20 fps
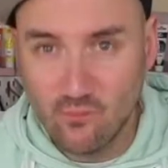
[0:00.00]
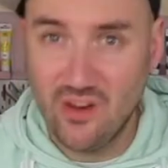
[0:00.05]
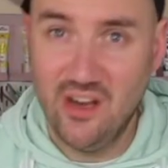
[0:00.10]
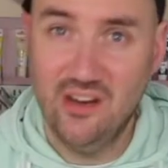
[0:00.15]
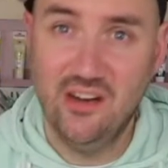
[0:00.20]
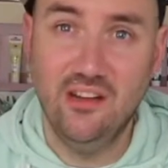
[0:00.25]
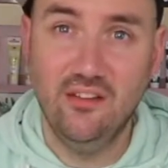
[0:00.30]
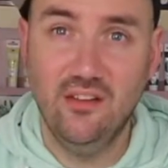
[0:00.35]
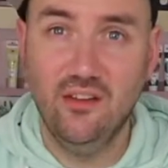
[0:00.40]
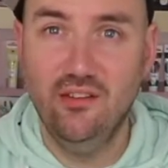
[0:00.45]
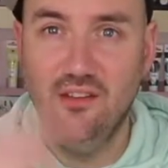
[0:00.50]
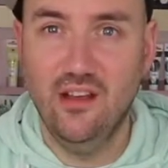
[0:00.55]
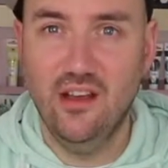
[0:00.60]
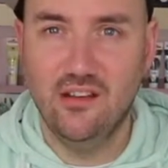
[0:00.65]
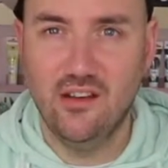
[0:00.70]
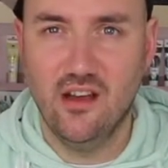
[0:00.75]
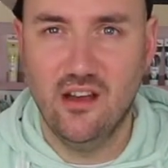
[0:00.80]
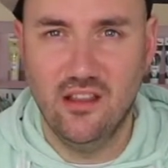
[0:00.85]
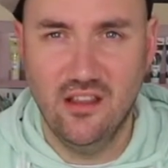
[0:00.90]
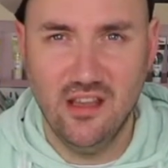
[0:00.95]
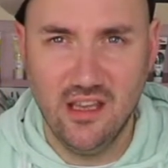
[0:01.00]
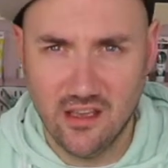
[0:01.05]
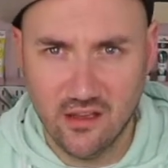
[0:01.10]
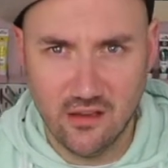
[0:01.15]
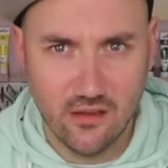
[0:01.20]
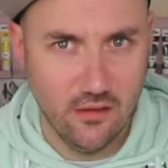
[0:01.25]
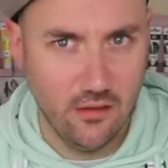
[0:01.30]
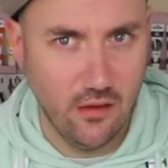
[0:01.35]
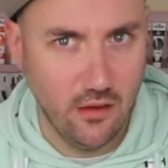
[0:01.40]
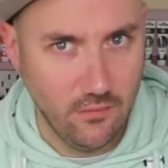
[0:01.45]
And as I said, I
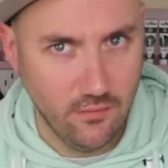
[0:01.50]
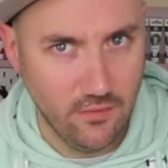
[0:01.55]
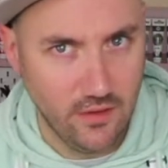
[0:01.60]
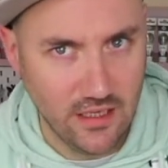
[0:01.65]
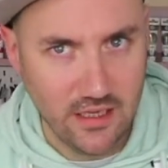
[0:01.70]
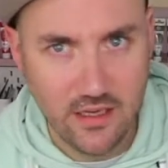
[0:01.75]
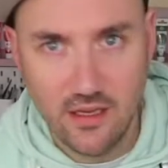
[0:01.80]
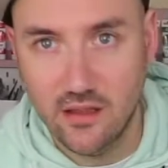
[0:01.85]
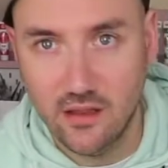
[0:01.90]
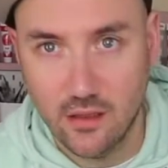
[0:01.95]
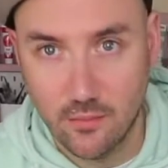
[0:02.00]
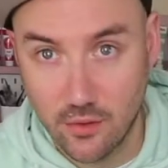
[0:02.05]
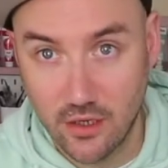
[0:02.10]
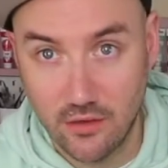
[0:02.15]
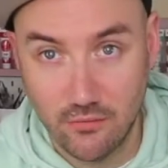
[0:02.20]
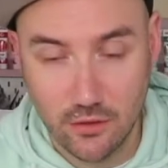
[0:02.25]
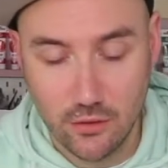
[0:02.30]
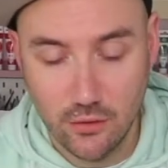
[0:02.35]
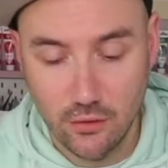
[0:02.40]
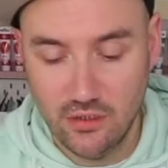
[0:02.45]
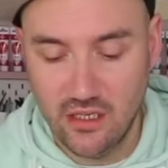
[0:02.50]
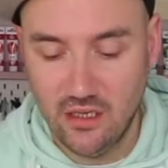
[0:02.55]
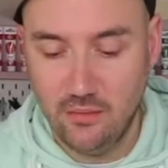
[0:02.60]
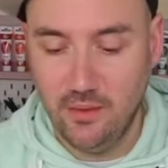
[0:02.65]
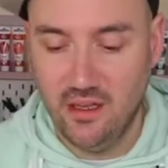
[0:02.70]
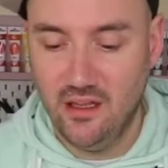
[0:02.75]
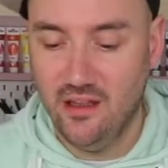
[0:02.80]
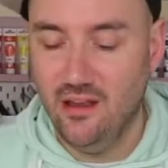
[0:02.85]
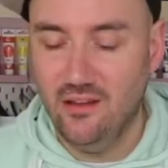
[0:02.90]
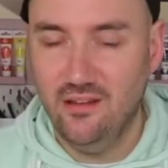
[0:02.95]
think, hopefully, in the pre-recorded
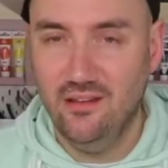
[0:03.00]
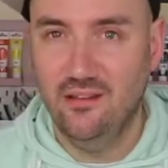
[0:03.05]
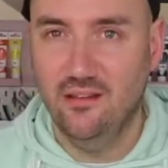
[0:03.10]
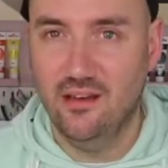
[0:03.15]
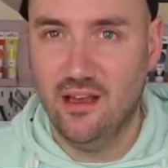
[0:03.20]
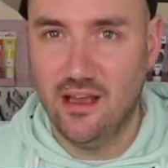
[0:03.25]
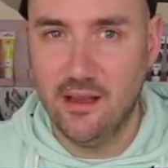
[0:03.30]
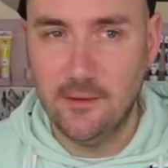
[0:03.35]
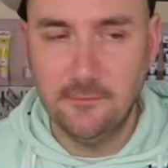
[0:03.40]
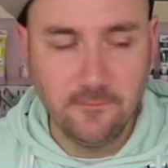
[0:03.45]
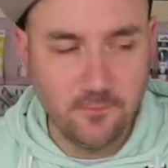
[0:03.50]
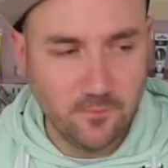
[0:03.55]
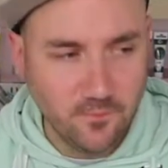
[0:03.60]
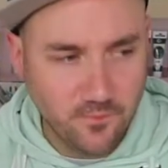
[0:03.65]
bit yesterday,